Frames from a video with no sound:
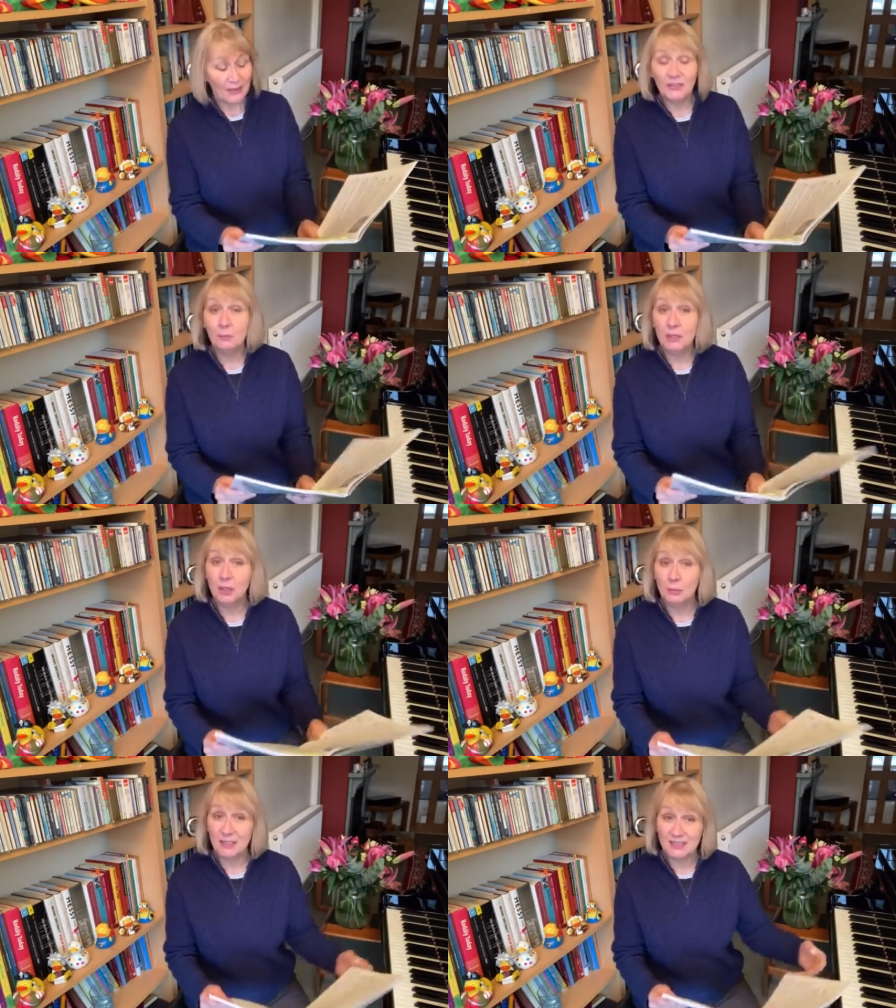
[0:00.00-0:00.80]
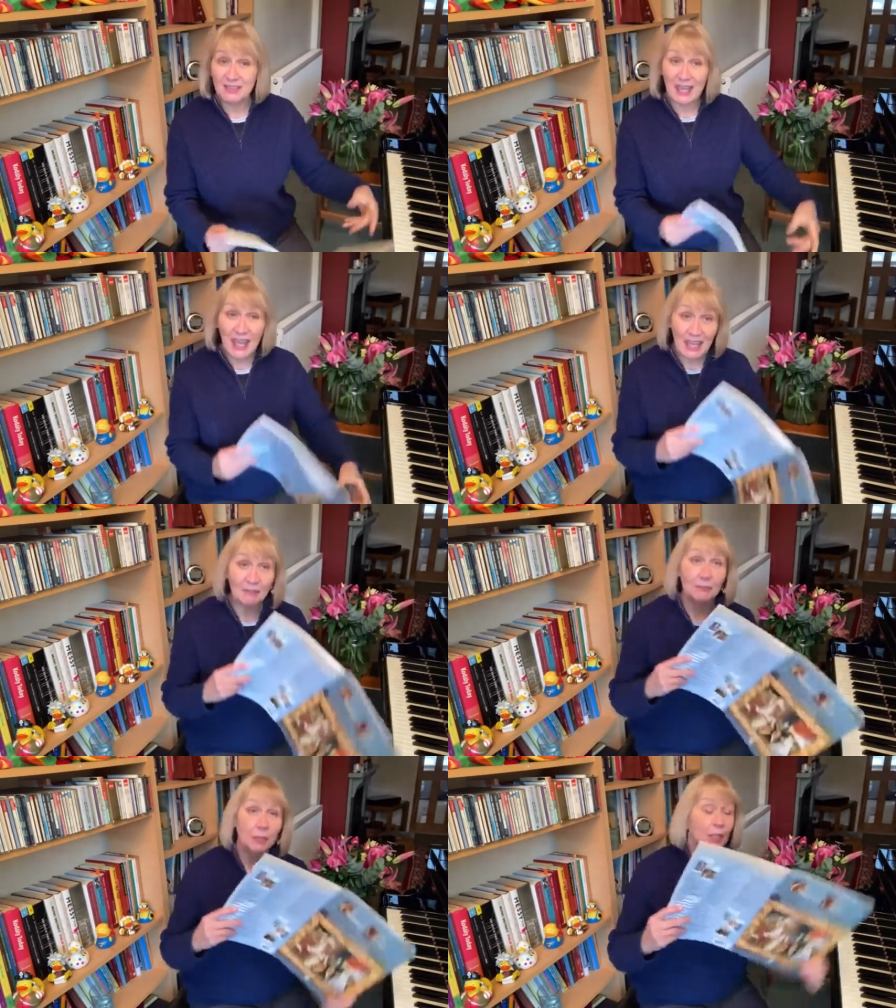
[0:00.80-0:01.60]
there's a Minuet in
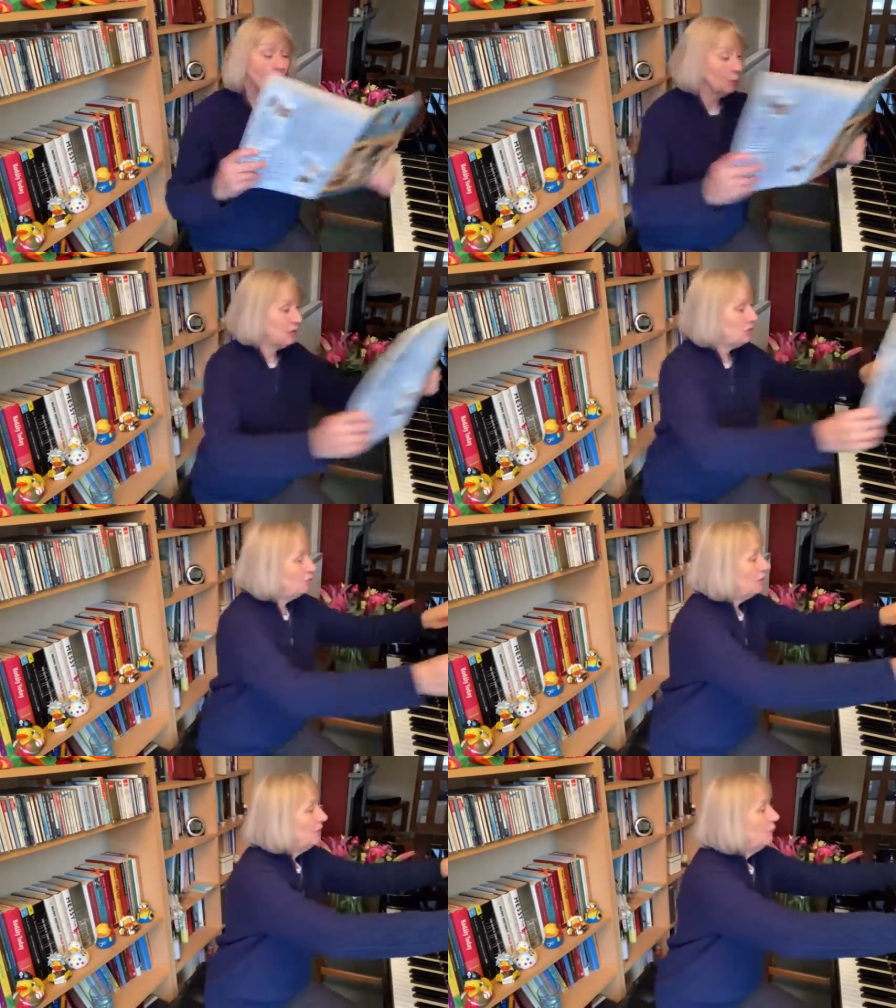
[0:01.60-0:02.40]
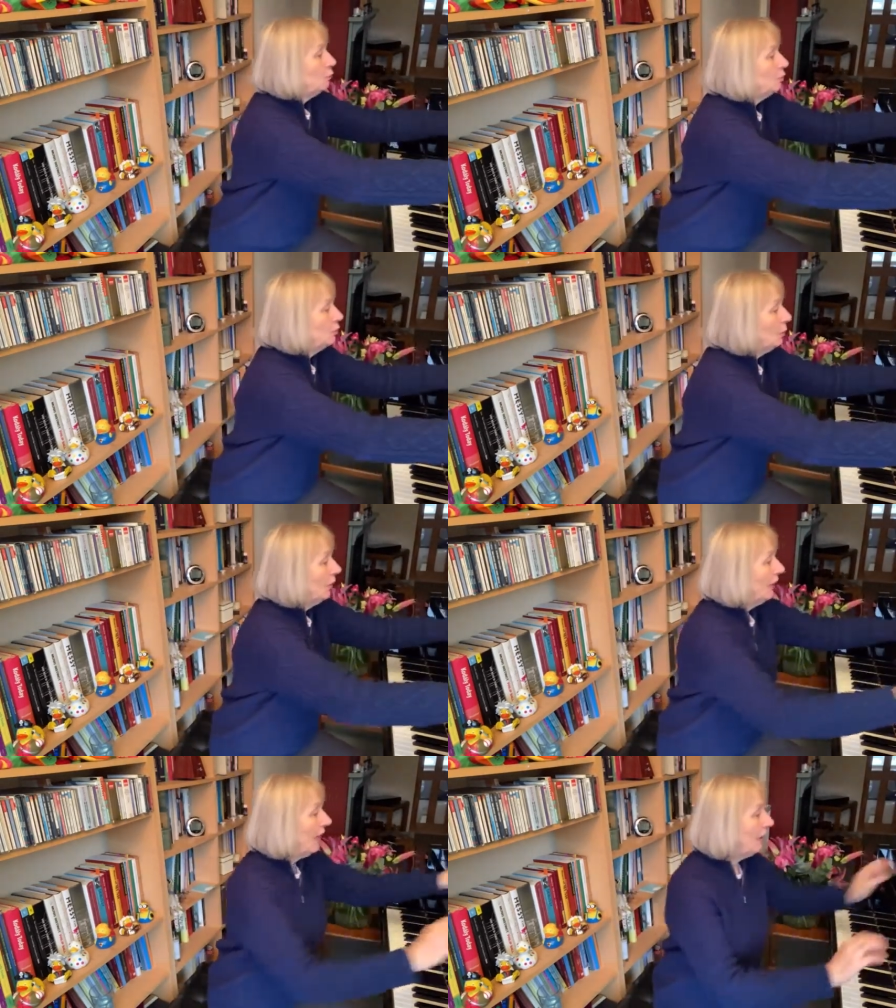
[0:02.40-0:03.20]
F, quite a straightforward
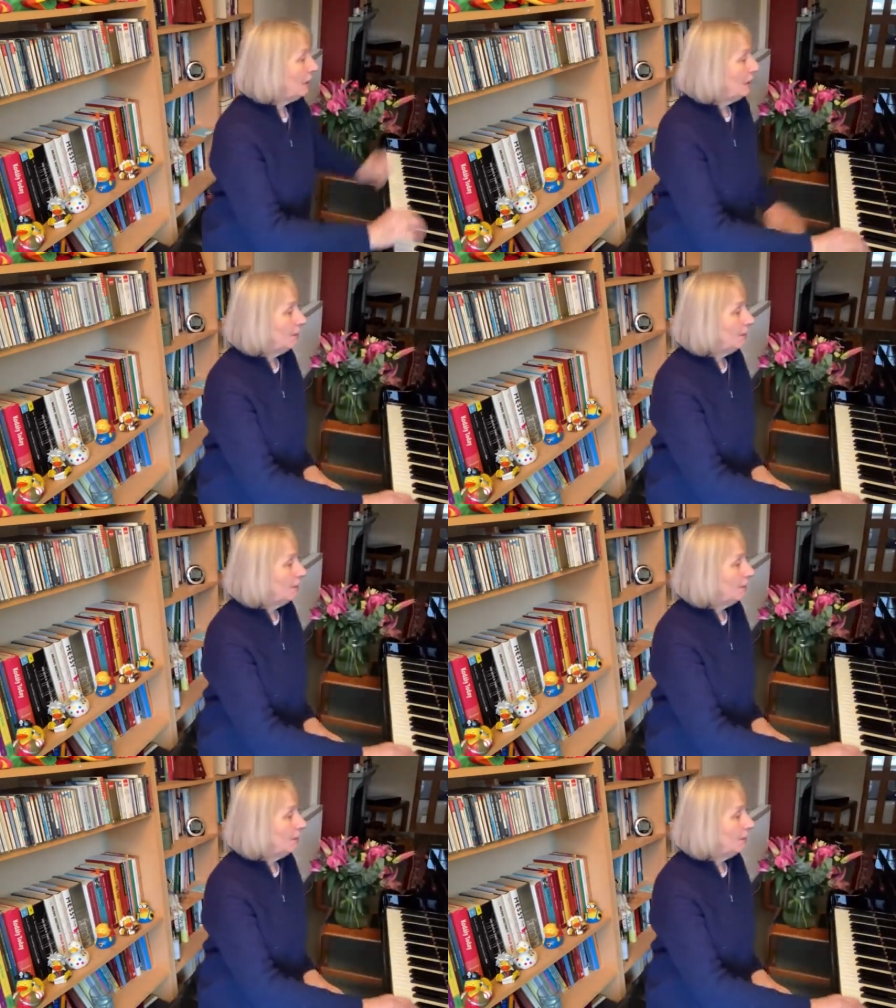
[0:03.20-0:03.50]
one there,